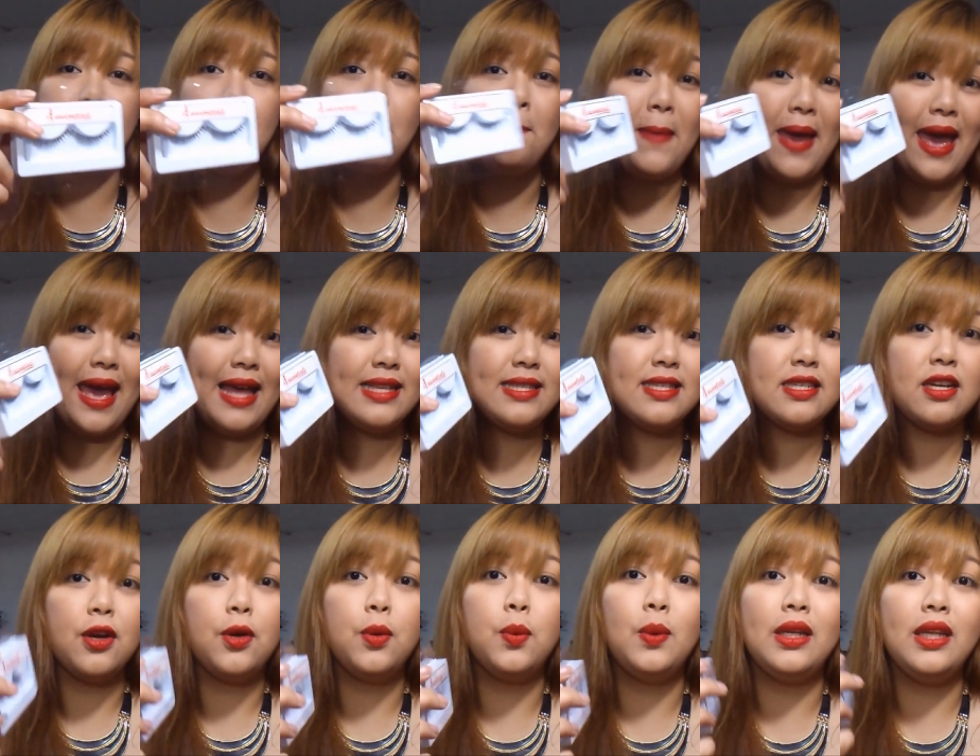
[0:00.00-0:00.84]
the bands
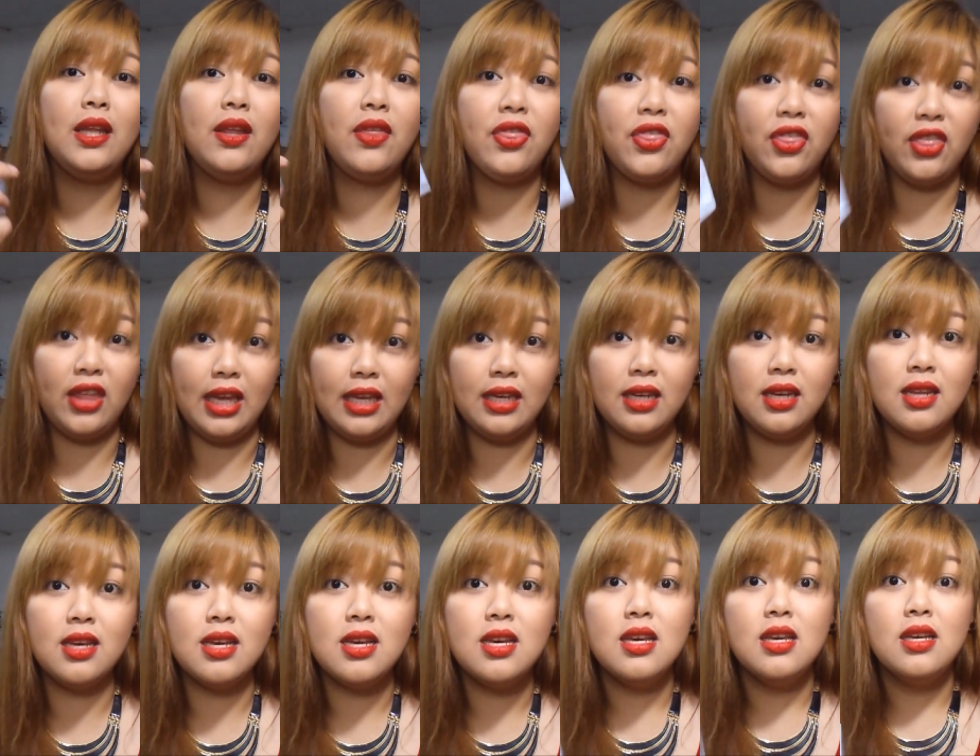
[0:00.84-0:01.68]
are really
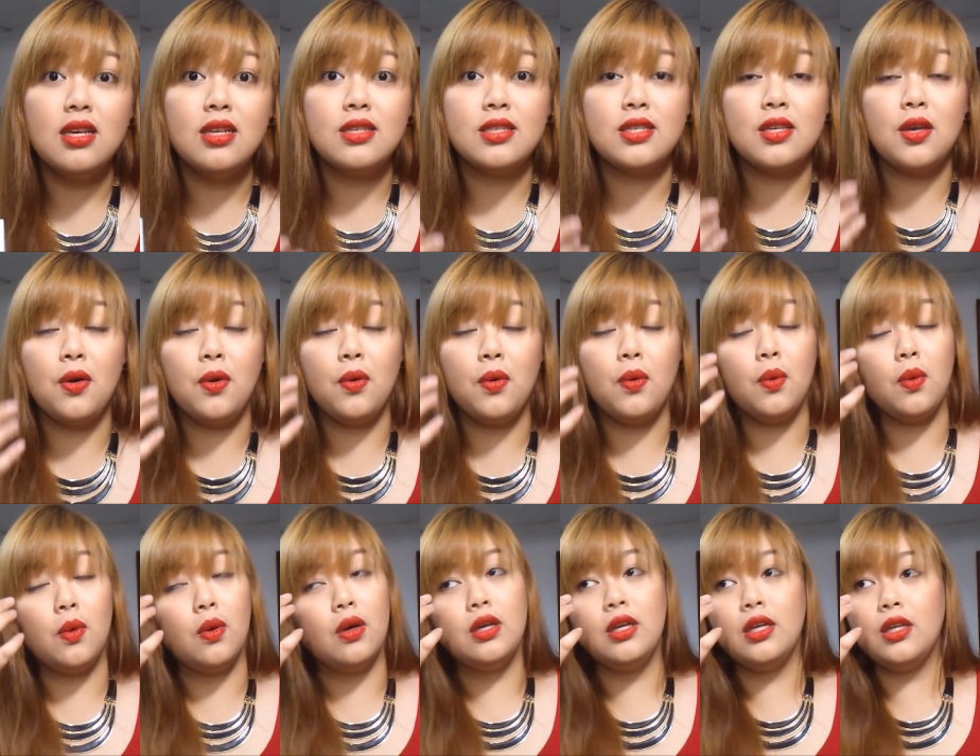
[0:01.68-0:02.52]
thin
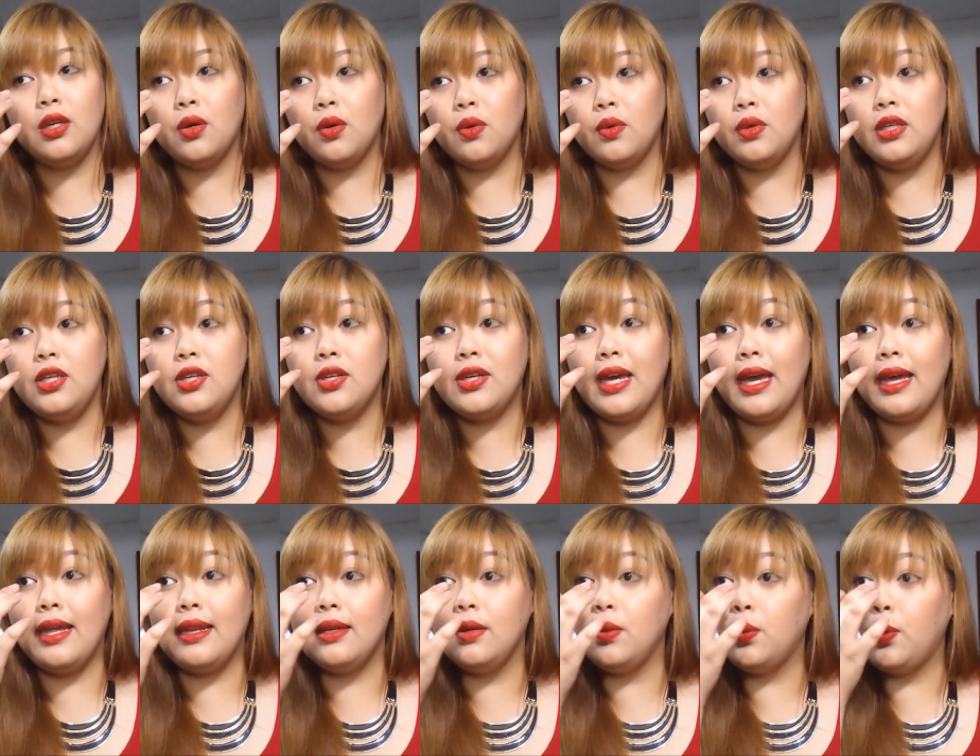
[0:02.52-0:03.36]
so you know you
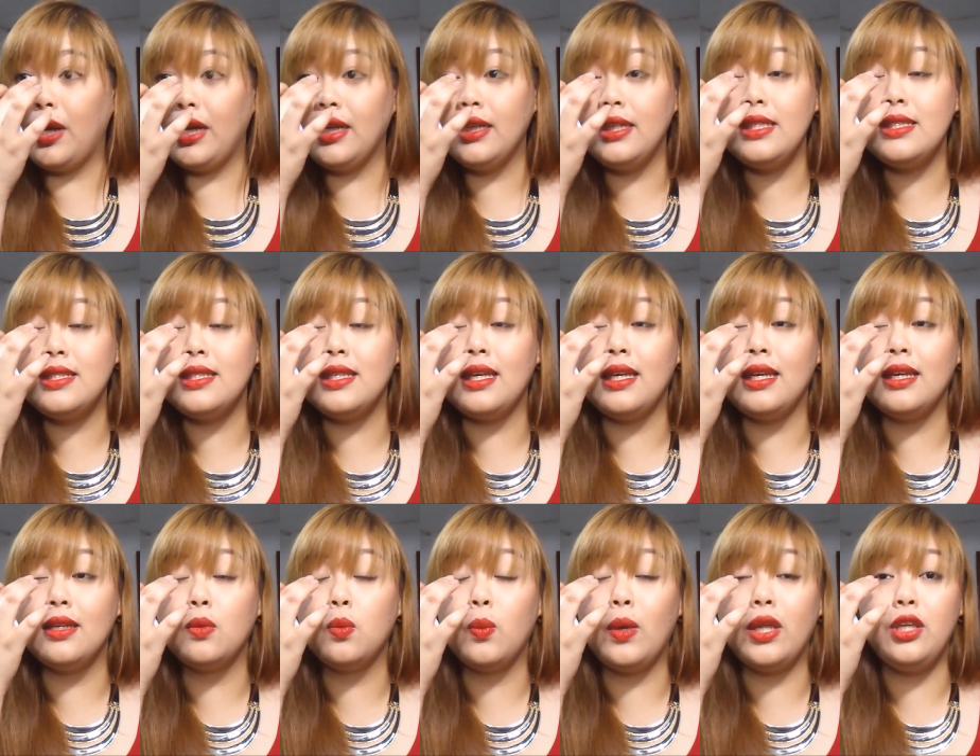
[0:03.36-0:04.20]
can rarely
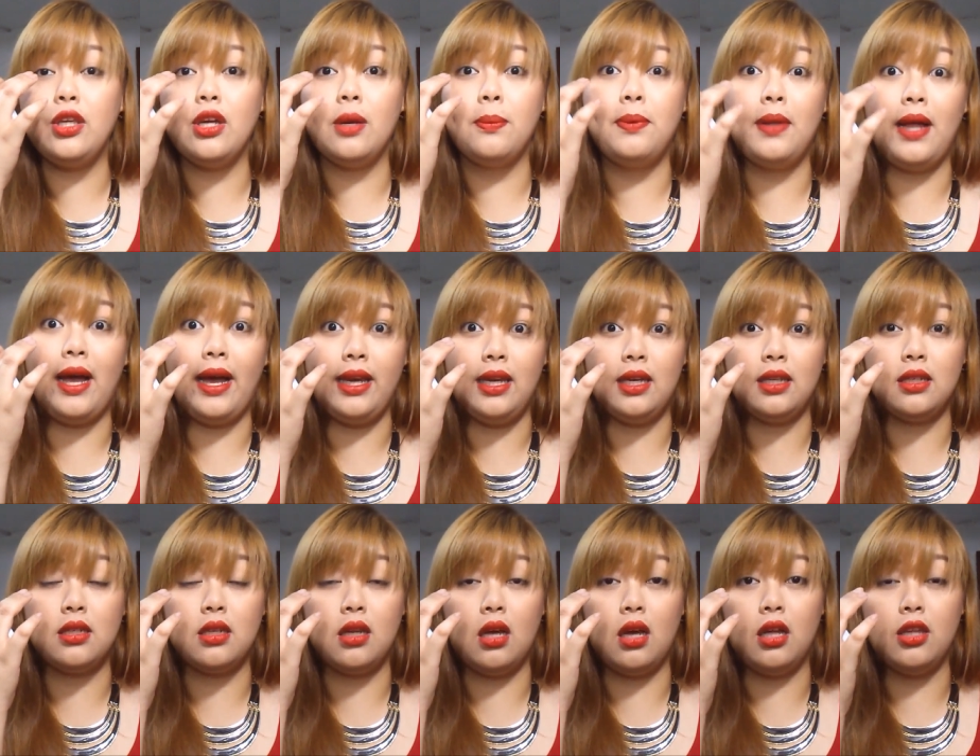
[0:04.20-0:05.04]
see it when you apply
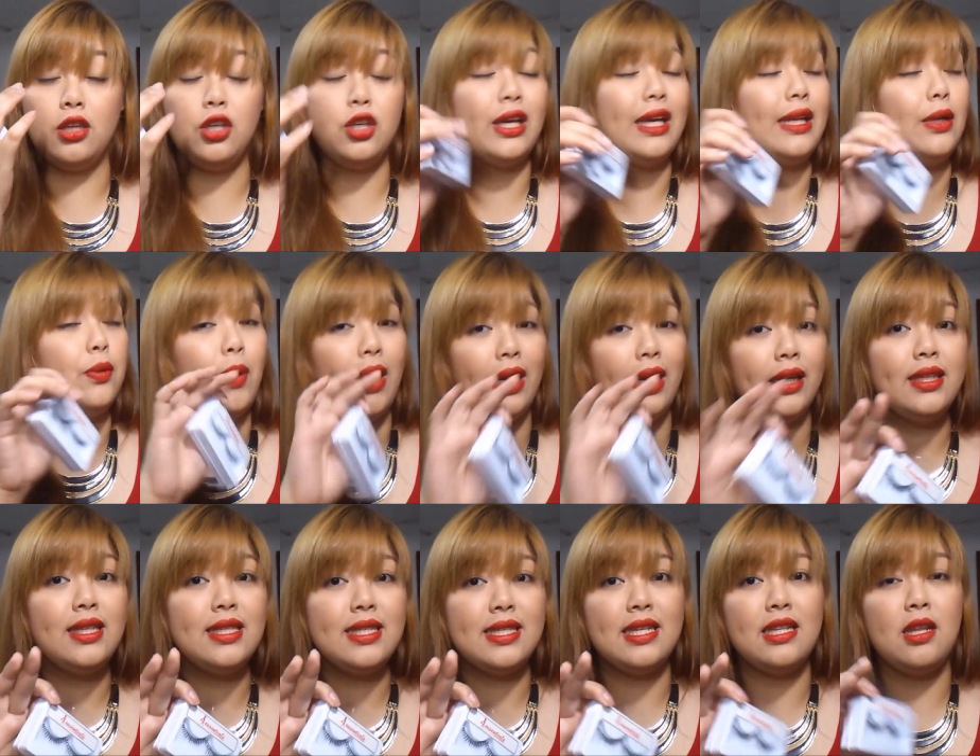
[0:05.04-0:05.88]
it you can
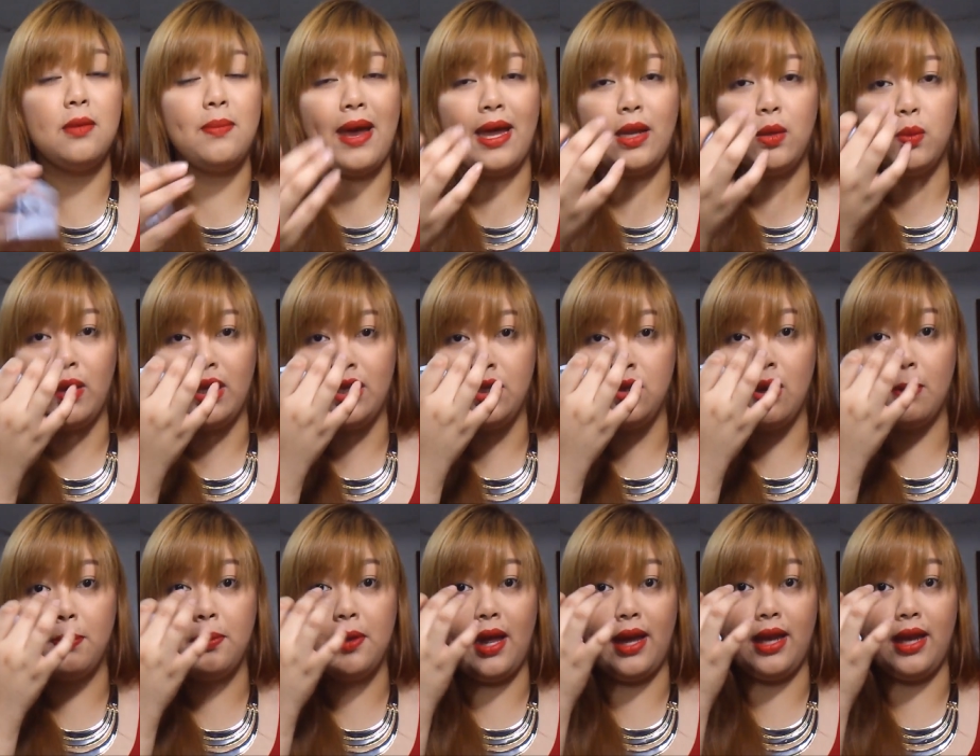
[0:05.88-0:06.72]
rarely see the band when you
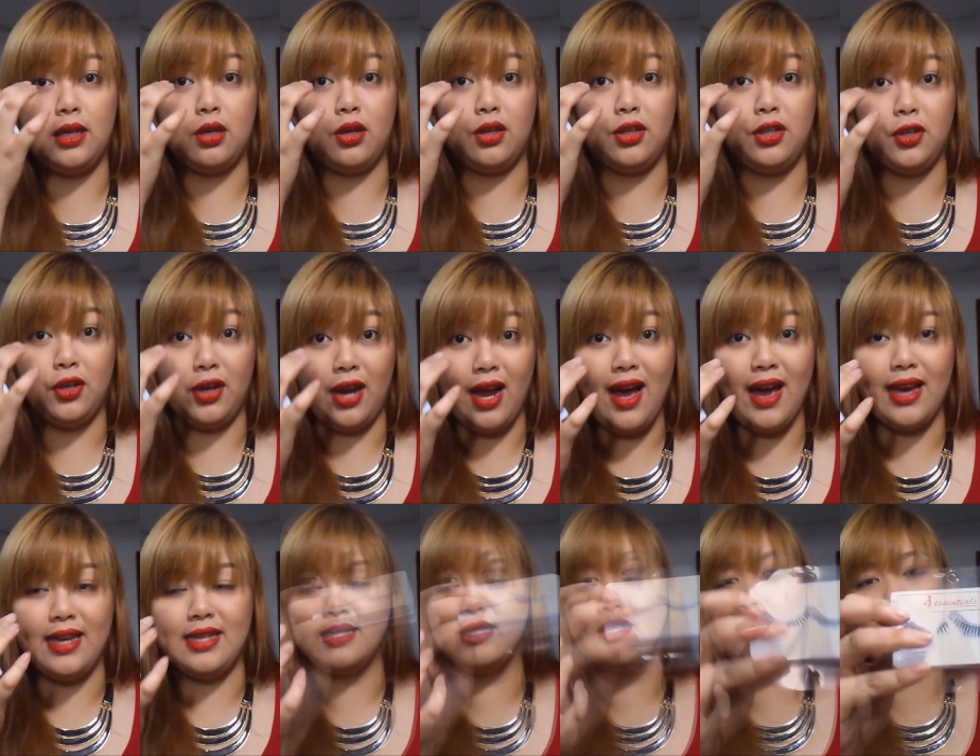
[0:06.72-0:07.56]
apply it on your
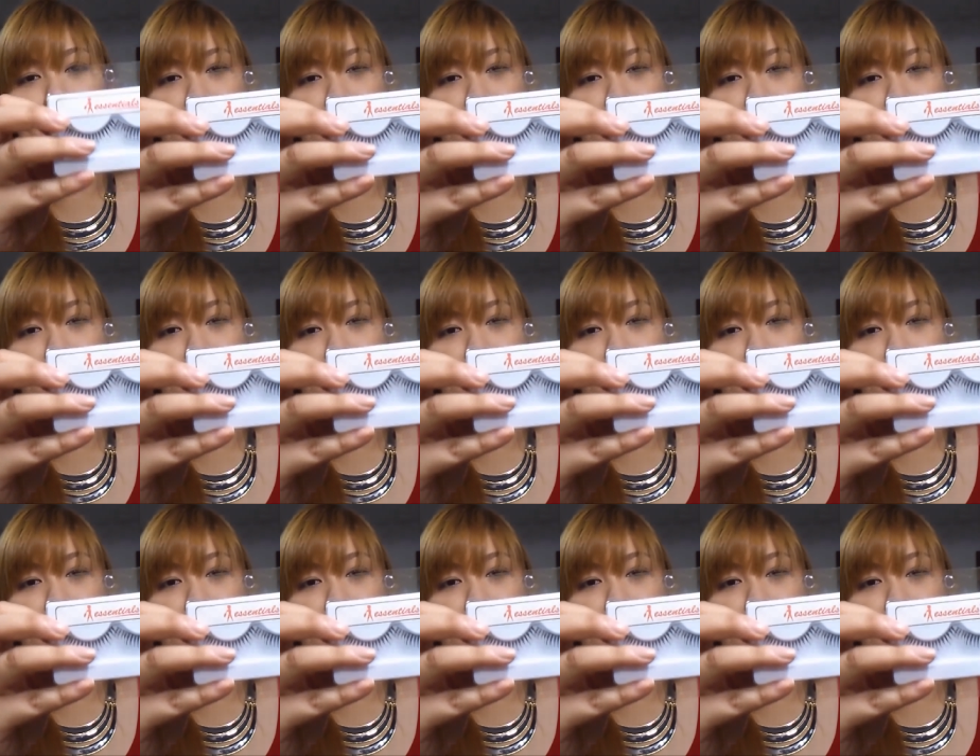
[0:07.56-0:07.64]
eyes. So a